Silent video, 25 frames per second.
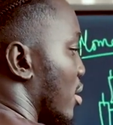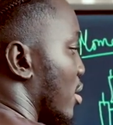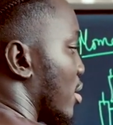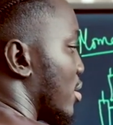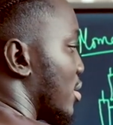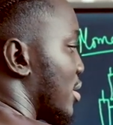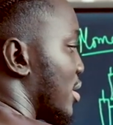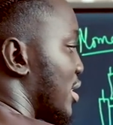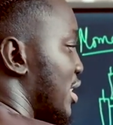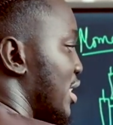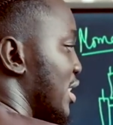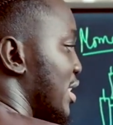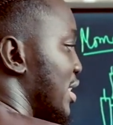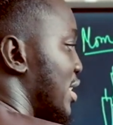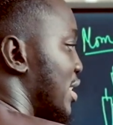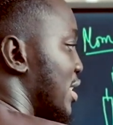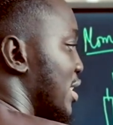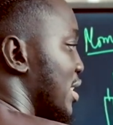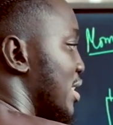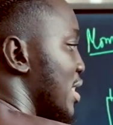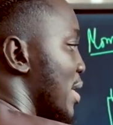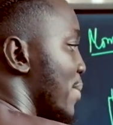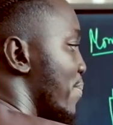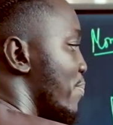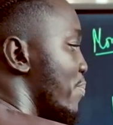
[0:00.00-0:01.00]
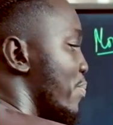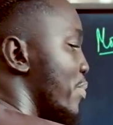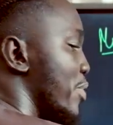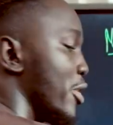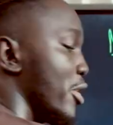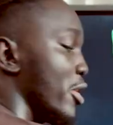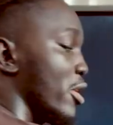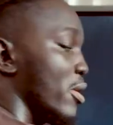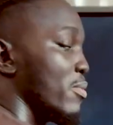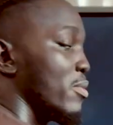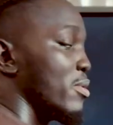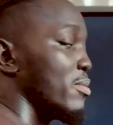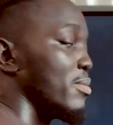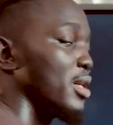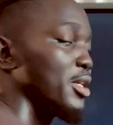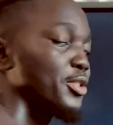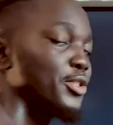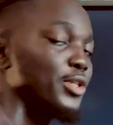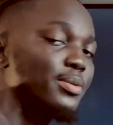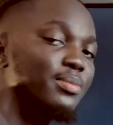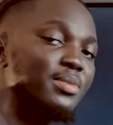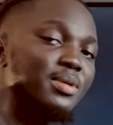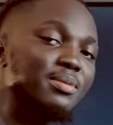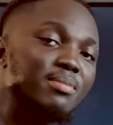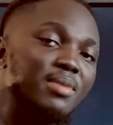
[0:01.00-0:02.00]
this is a pure
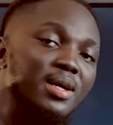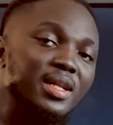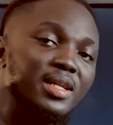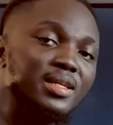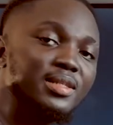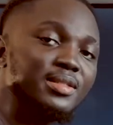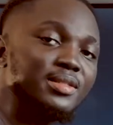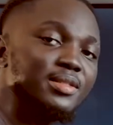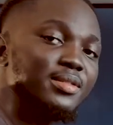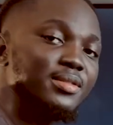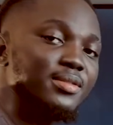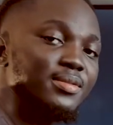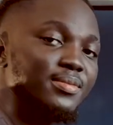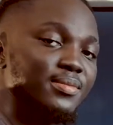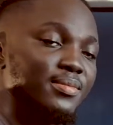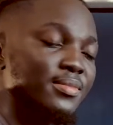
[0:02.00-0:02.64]
momentum imbalance,